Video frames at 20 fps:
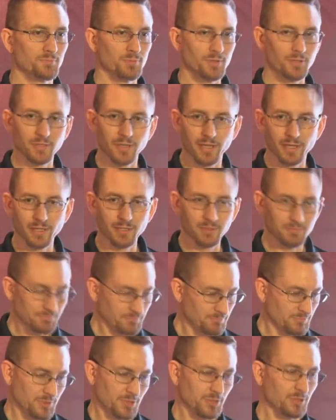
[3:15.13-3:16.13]
but I
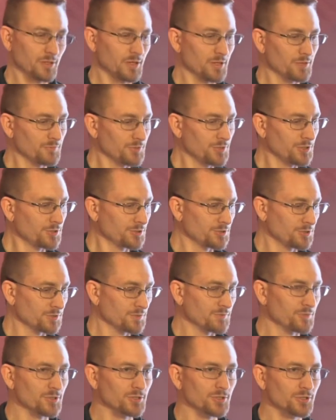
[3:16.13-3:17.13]
did a lot of research
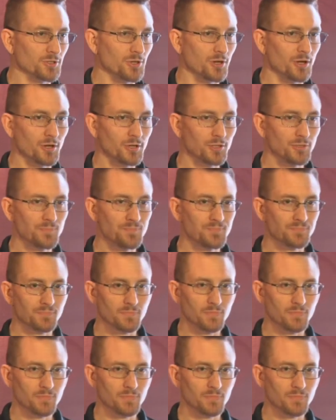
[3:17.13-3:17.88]
for this talk.